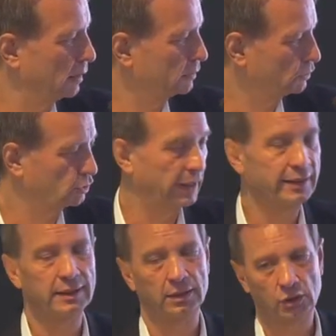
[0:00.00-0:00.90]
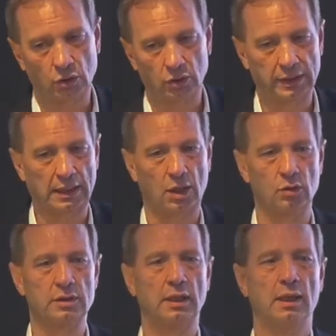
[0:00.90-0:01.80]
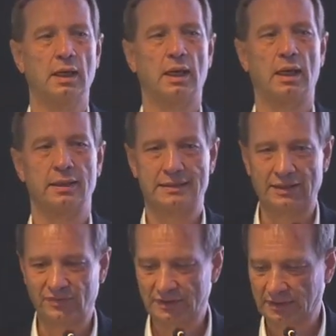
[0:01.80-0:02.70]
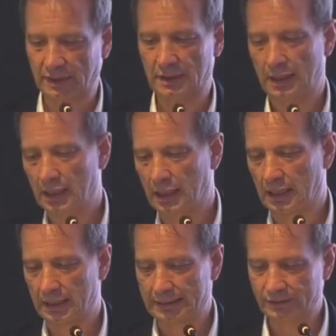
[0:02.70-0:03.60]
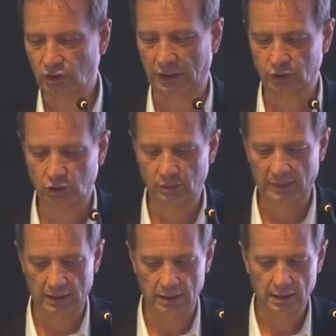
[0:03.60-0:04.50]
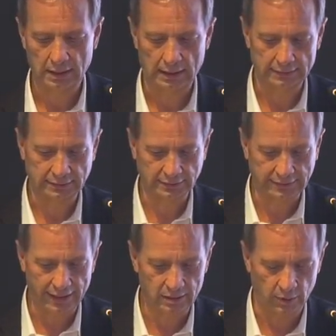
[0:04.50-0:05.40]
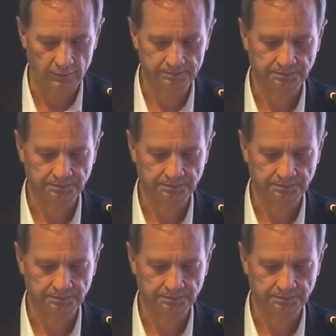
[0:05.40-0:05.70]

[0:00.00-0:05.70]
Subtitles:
trade and current account deficit is judged to be sustainable.